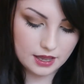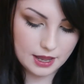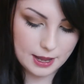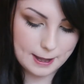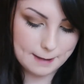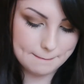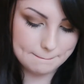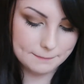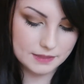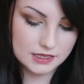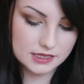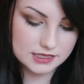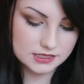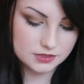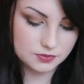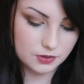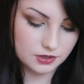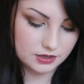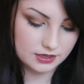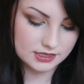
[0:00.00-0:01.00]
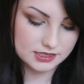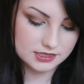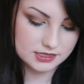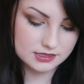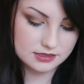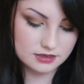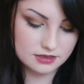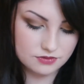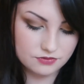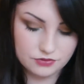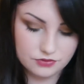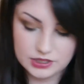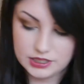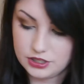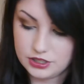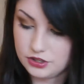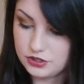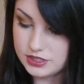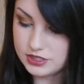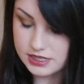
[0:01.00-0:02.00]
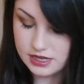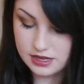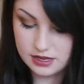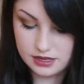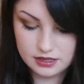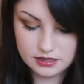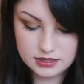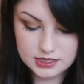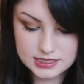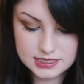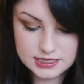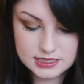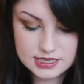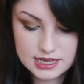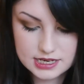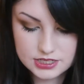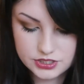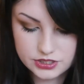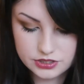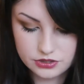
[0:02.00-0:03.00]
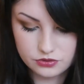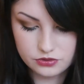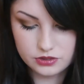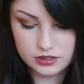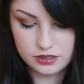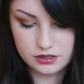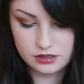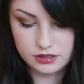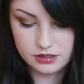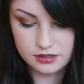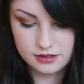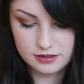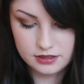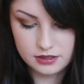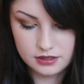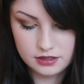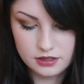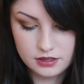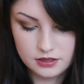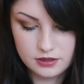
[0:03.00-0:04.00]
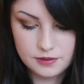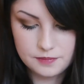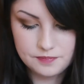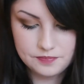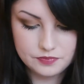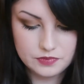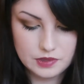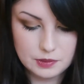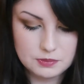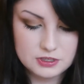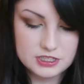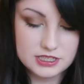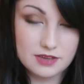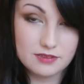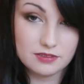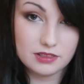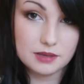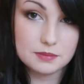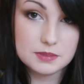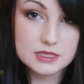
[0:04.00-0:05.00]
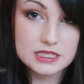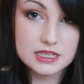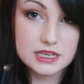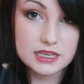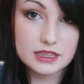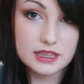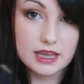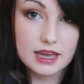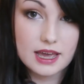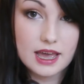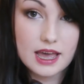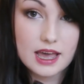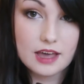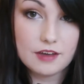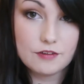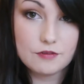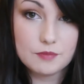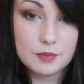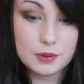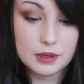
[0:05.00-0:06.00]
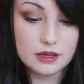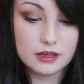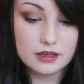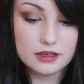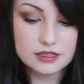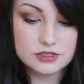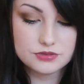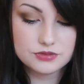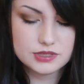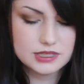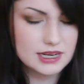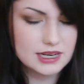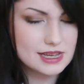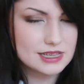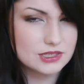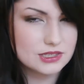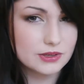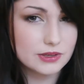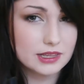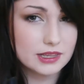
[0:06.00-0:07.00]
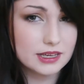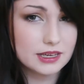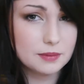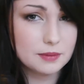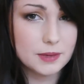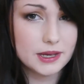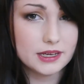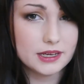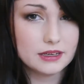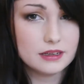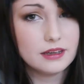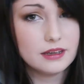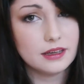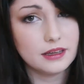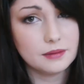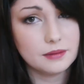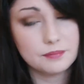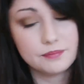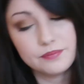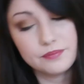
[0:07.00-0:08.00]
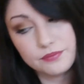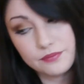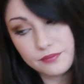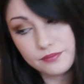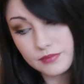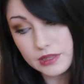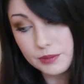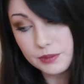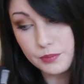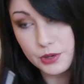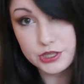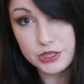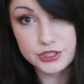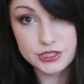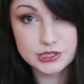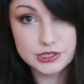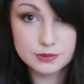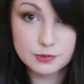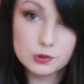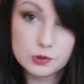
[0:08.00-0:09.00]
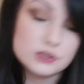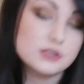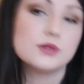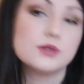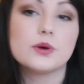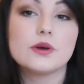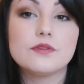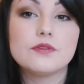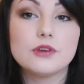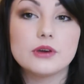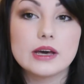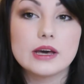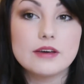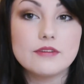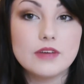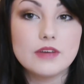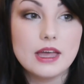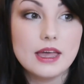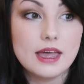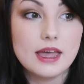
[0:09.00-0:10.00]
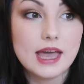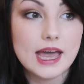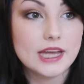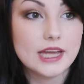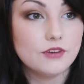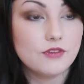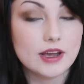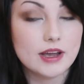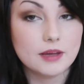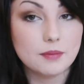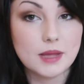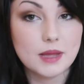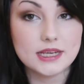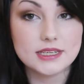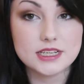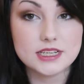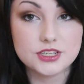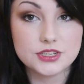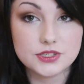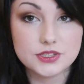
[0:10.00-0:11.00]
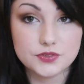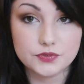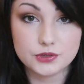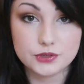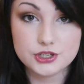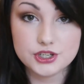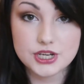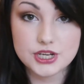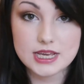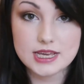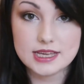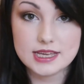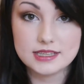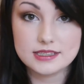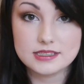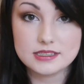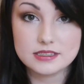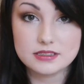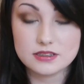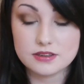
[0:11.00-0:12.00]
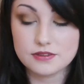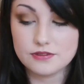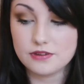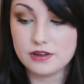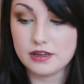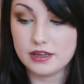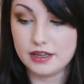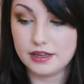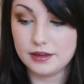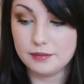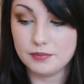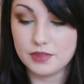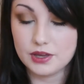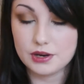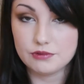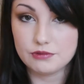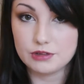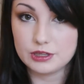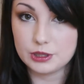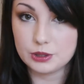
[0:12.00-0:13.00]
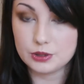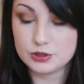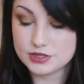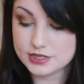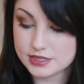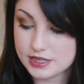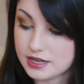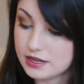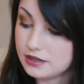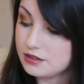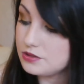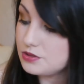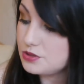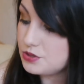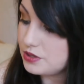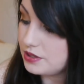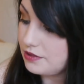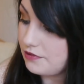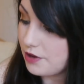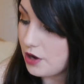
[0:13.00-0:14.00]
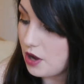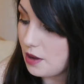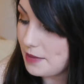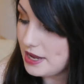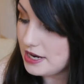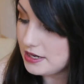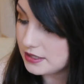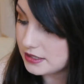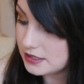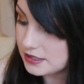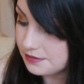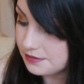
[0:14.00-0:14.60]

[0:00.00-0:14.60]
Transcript: Um, but this one is really good. This is actually the only number seven lipstick that I have, but it's really nice, so I think I might um, purchase some more. So if you have any recommendations for shades um, that are really good, then do leave a comment.